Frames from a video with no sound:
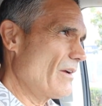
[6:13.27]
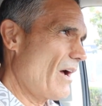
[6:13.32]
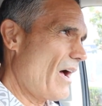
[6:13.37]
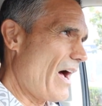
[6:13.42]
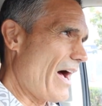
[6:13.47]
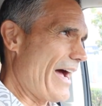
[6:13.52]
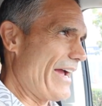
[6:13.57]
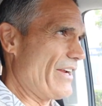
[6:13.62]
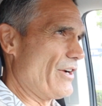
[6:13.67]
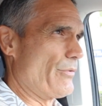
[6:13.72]

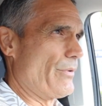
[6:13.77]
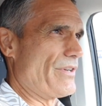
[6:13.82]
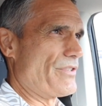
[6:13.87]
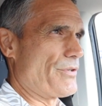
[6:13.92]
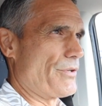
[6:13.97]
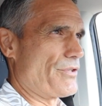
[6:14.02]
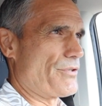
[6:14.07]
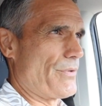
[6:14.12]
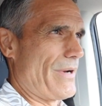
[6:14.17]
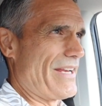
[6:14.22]
higher
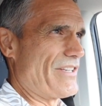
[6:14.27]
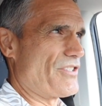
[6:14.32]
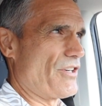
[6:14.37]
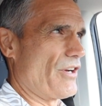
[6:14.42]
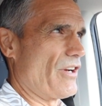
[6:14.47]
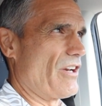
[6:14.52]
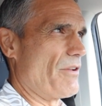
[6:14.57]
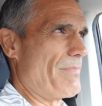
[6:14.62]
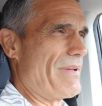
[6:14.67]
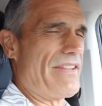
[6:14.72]
interest rates are
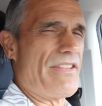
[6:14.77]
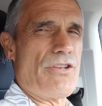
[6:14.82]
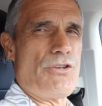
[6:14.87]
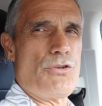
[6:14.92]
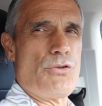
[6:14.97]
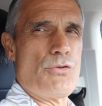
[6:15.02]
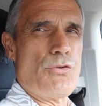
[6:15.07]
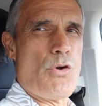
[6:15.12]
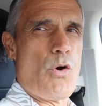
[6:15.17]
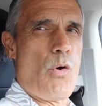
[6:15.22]
going to be the
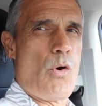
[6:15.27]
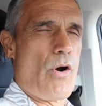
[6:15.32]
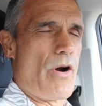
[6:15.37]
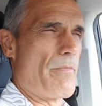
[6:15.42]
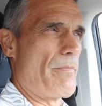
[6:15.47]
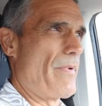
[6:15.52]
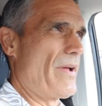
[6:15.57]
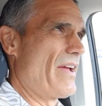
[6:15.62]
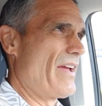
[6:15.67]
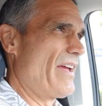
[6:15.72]
new
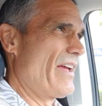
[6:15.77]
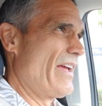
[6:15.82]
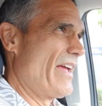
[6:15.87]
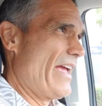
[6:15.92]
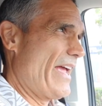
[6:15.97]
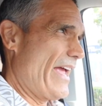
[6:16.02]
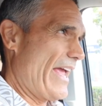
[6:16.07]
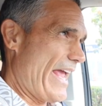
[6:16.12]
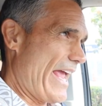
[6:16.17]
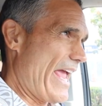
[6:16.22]
norm,
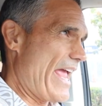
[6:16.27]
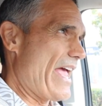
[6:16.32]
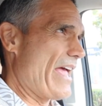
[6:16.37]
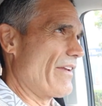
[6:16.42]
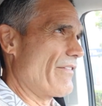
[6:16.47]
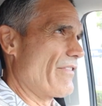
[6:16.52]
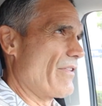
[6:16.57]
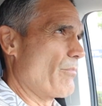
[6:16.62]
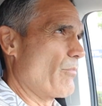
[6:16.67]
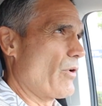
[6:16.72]

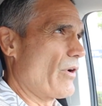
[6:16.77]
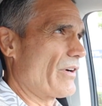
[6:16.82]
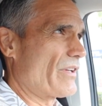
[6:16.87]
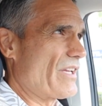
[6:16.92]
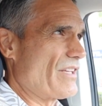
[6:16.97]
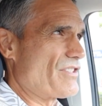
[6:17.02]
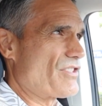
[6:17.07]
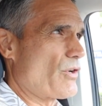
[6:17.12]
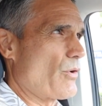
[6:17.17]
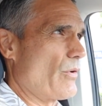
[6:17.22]
and the
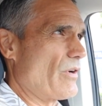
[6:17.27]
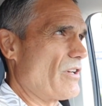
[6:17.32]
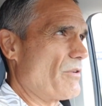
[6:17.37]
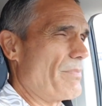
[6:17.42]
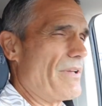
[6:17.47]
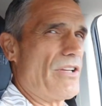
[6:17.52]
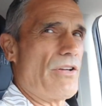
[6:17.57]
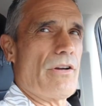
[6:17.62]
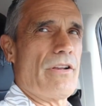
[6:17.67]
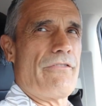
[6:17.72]
market's going to
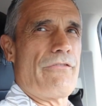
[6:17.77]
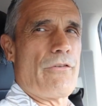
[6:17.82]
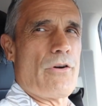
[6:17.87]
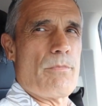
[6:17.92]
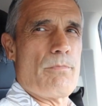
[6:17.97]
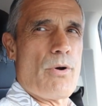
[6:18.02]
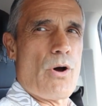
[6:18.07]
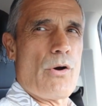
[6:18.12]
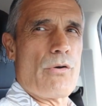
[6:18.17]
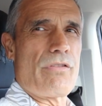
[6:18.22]
be good
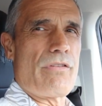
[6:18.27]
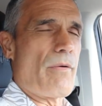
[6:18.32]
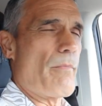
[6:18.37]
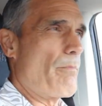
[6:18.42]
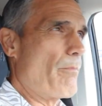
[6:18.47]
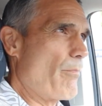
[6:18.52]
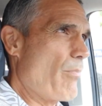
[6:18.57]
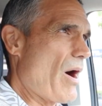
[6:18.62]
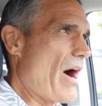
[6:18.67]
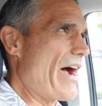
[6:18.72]
for both
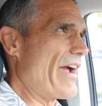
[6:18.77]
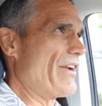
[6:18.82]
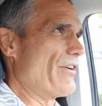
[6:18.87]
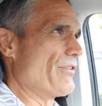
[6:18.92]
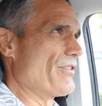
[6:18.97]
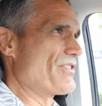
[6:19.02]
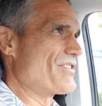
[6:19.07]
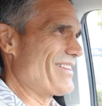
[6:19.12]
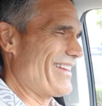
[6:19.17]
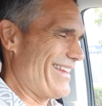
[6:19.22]

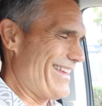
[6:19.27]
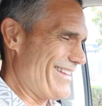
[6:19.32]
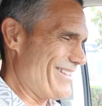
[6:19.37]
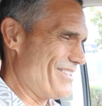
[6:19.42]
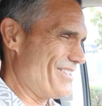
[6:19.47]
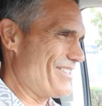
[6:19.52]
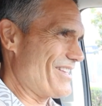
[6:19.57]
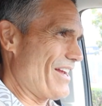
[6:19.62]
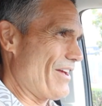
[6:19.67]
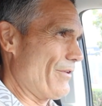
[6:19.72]
buyers
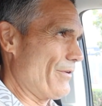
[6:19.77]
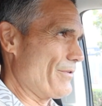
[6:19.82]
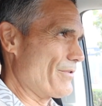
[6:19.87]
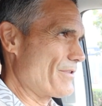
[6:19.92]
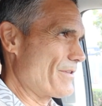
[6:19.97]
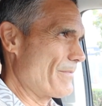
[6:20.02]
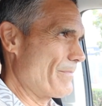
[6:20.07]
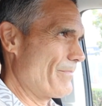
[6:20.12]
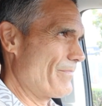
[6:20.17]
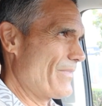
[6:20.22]
and
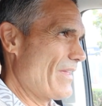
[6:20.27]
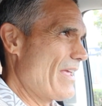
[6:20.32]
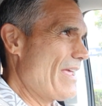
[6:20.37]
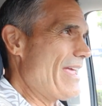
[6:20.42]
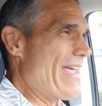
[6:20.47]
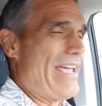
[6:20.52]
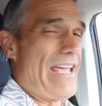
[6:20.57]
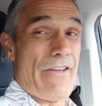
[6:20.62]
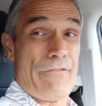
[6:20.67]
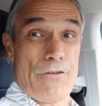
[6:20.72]
sellers.
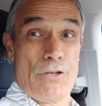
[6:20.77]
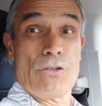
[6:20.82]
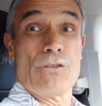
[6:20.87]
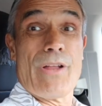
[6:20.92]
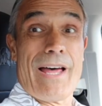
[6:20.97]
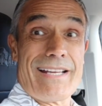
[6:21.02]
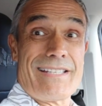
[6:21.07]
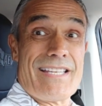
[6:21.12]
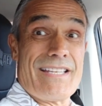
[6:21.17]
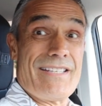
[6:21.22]
If you'd
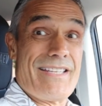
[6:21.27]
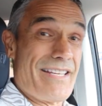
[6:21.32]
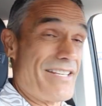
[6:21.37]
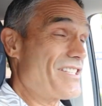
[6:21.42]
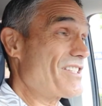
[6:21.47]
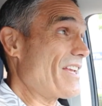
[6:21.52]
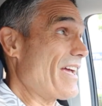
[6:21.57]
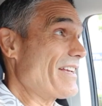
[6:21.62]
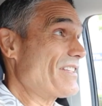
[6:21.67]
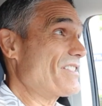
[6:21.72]
like to
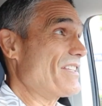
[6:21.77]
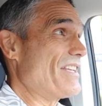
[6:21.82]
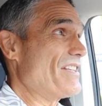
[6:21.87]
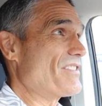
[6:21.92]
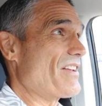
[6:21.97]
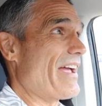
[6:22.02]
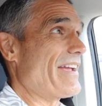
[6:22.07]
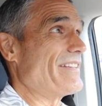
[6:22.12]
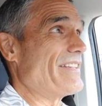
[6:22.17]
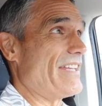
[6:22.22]
discuss
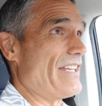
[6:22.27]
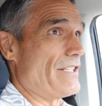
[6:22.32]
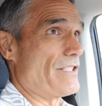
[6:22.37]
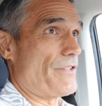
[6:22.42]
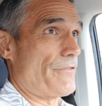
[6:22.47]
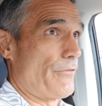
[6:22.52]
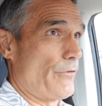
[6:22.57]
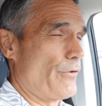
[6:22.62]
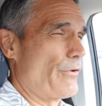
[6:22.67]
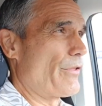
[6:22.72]
these
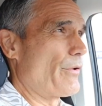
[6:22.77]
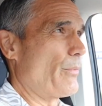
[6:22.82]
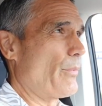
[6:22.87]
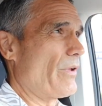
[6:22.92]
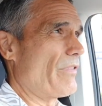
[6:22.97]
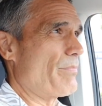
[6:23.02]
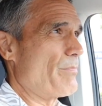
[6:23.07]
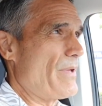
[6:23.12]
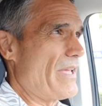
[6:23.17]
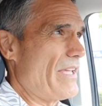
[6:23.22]
ideas further
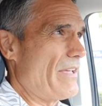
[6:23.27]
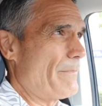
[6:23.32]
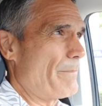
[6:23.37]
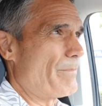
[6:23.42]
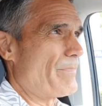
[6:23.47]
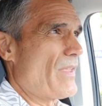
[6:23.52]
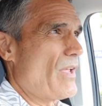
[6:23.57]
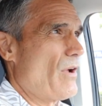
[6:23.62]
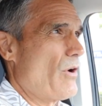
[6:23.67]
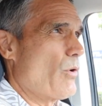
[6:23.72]
with me,
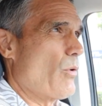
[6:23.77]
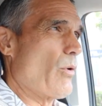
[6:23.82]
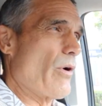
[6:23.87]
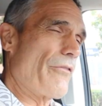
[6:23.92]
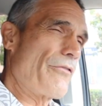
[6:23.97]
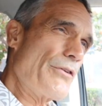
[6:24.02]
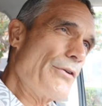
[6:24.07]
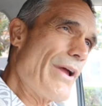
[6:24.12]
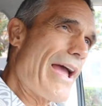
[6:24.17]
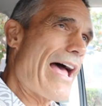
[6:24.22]
or
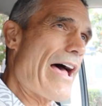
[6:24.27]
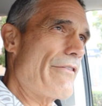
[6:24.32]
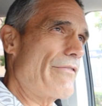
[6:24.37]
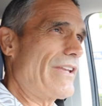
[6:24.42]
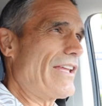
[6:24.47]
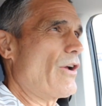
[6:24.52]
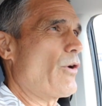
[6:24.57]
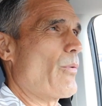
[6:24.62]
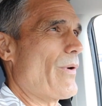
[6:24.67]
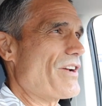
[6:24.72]
if you have
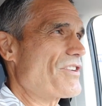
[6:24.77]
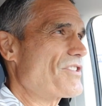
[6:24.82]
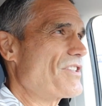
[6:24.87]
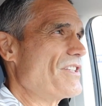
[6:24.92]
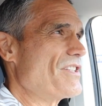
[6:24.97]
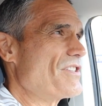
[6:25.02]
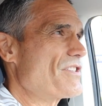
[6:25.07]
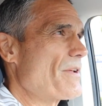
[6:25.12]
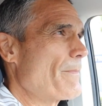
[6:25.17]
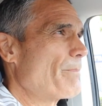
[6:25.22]
any
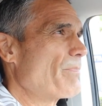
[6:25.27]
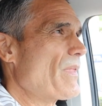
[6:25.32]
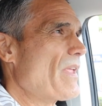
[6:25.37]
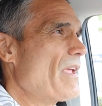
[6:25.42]
questions,